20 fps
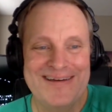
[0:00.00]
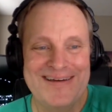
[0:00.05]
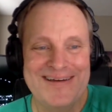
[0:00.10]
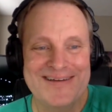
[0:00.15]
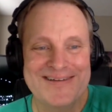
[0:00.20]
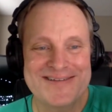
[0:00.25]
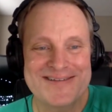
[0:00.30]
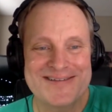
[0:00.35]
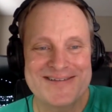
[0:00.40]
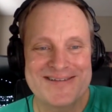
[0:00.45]

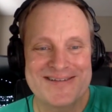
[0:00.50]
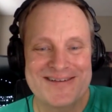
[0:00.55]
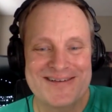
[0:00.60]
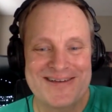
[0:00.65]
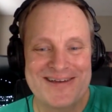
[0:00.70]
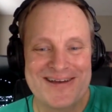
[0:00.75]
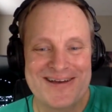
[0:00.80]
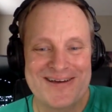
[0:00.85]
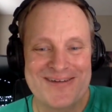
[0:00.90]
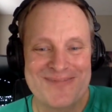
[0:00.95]
It's
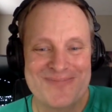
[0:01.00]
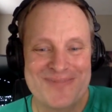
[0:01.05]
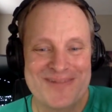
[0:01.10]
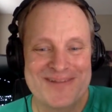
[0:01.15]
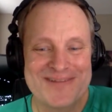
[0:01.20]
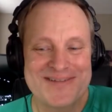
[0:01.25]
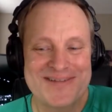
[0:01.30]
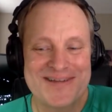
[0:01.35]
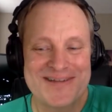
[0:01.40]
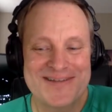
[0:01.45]

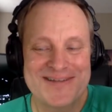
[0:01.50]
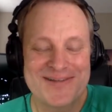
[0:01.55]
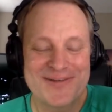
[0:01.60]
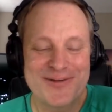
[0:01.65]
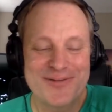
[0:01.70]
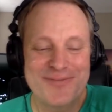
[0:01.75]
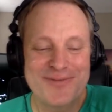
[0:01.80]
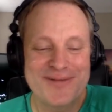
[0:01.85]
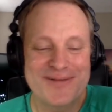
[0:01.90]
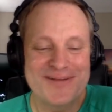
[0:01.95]
a
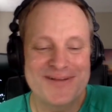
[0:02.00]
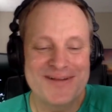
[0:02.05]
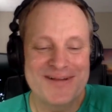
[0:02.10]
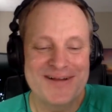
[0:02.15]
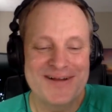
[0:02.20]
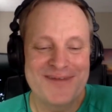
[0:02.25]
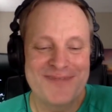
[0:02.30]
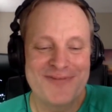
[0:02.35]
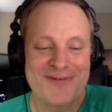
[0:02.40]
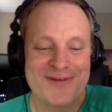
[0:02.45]
little bit
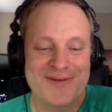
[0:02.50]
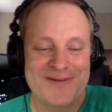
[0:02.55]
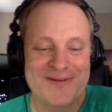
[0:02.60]
of a